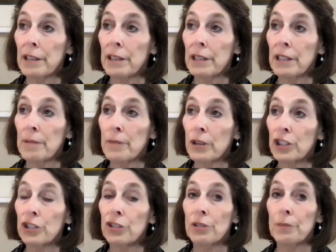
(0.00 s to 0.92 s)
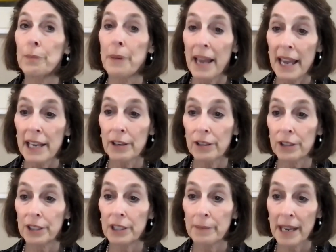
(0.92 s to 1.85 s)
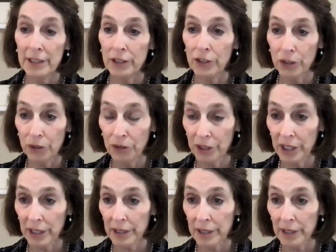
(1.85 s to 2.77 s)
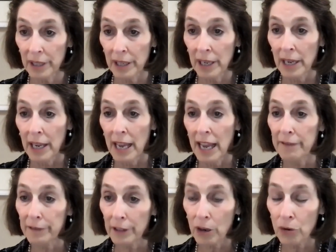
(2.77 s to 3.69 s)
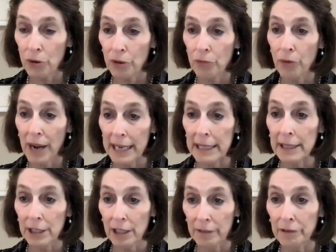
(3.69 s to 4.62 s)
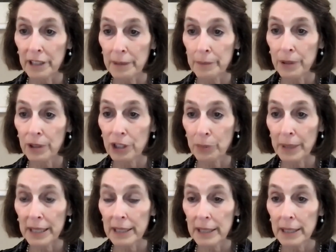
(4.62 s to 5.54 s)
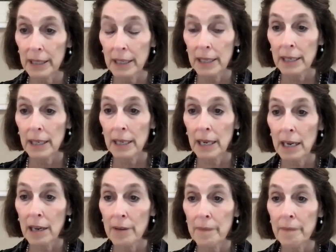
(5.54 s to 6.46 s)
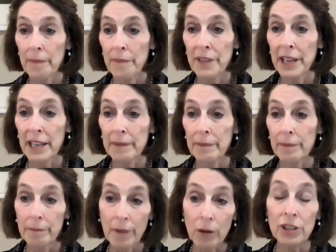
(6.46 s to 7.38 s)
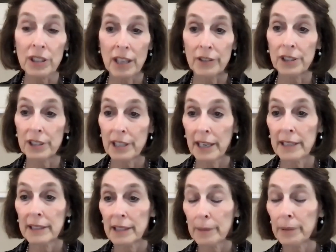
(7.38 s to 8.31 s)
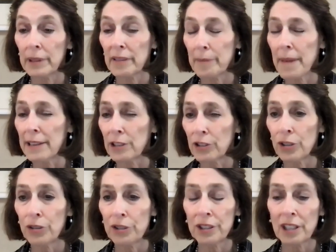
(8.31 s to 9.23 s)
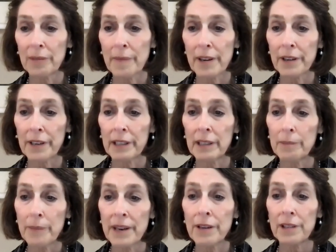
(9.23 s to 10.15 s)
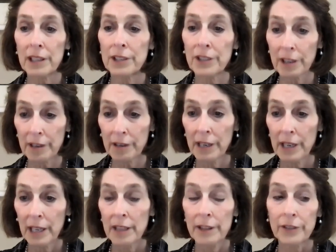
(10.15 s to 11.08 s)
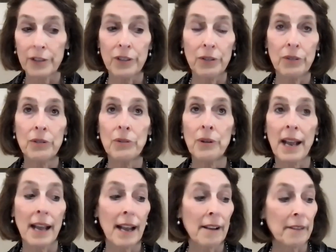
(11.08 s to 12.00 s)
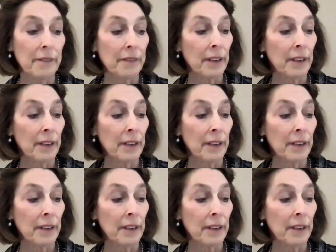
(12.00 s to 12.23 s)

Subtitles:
commercial payers in Massachusetts have lower rates of reimbursement than most other states. I believe Massachusetts and Maryland are the two who have